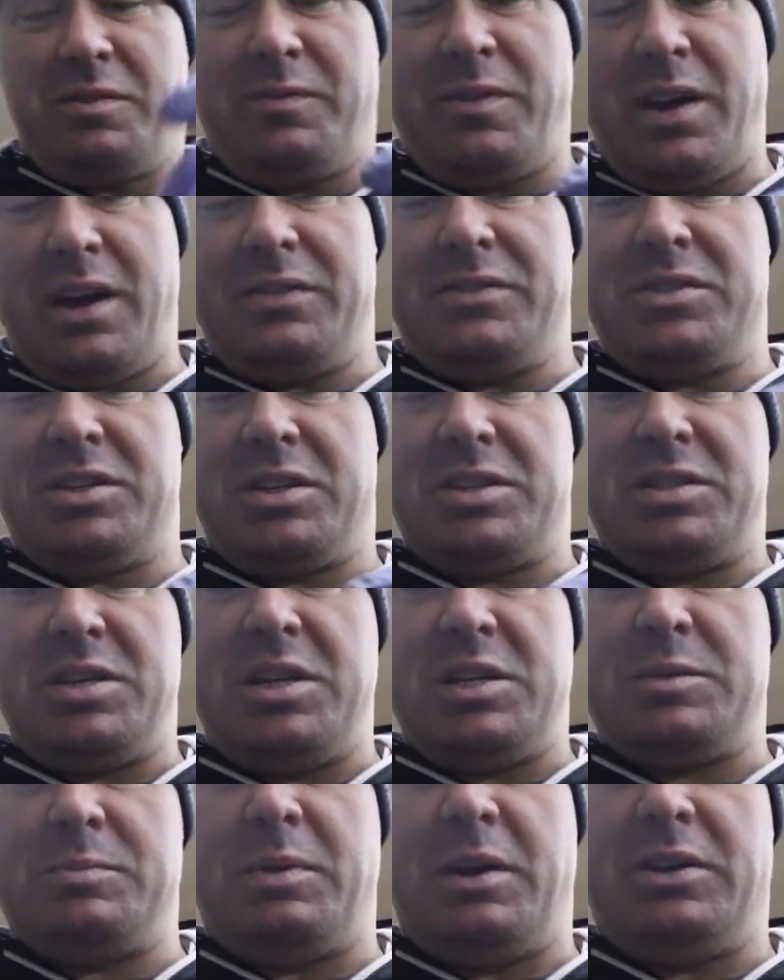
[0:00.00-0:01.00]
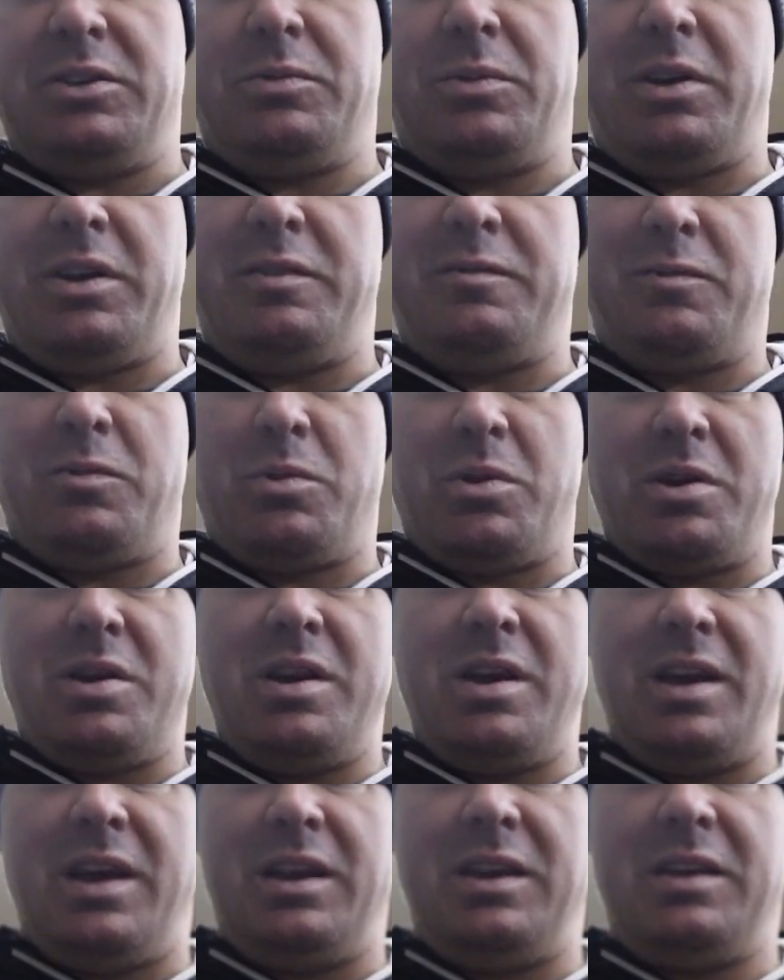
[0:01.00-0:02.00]
five sixteenths by twenty-four
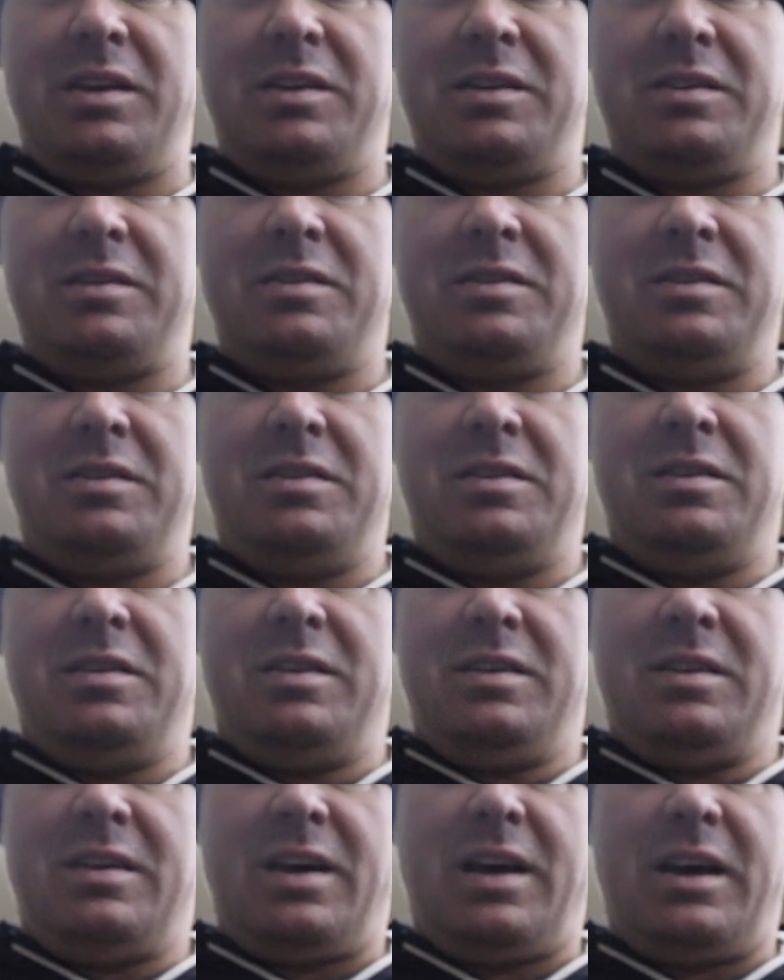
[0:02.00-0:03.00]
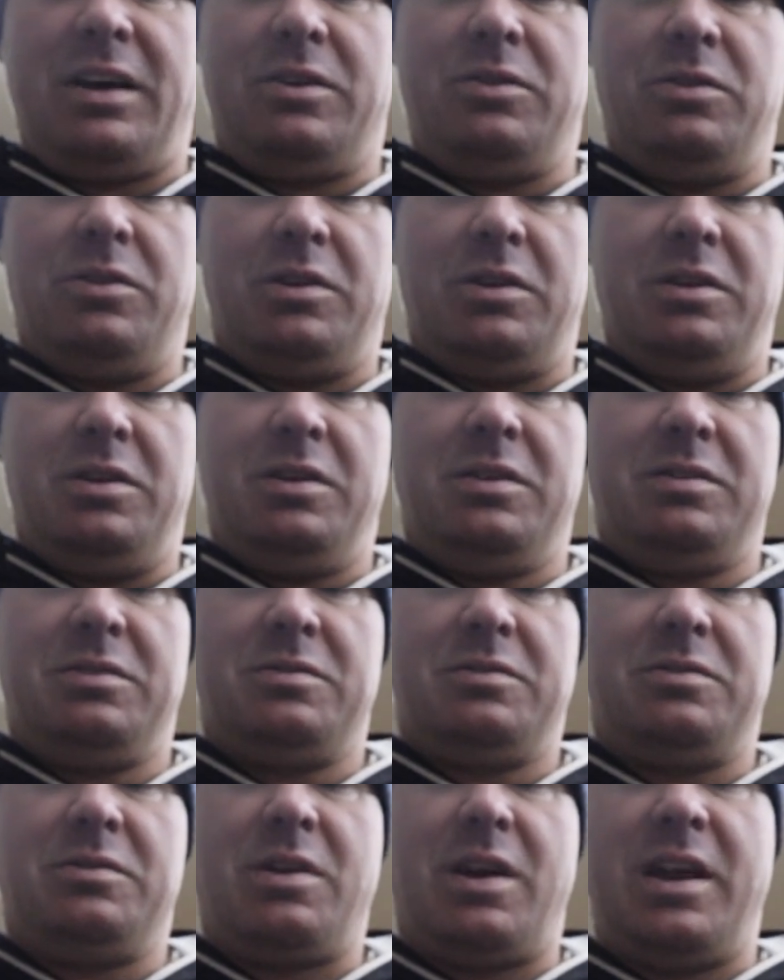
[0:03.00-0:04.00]
nut. I could
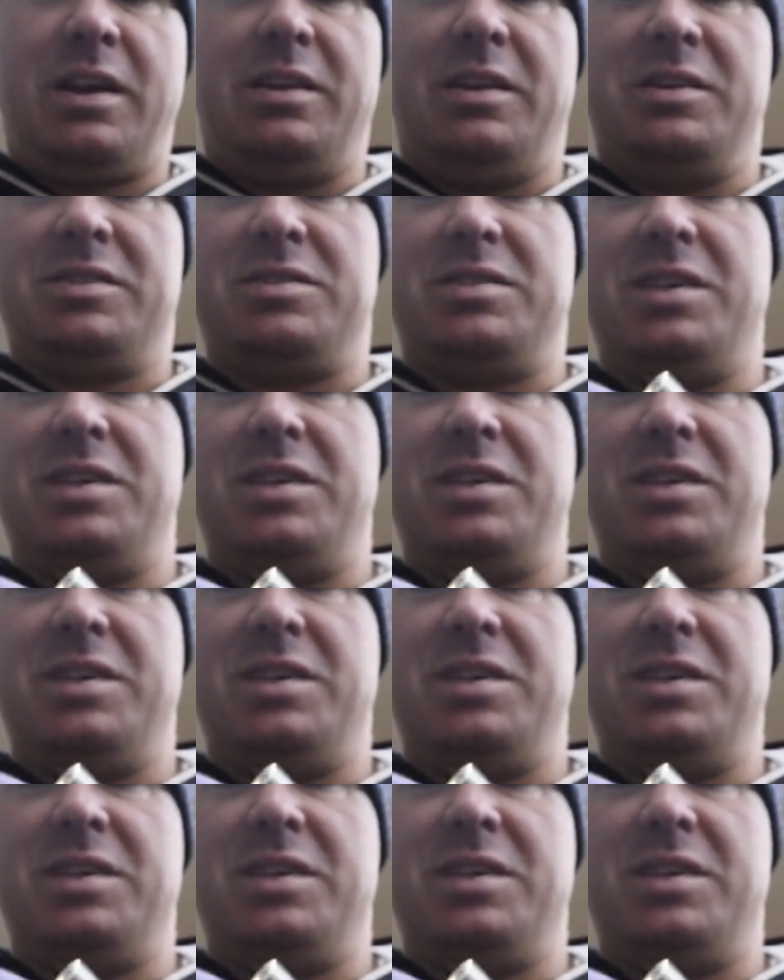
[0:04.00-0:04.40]
grind this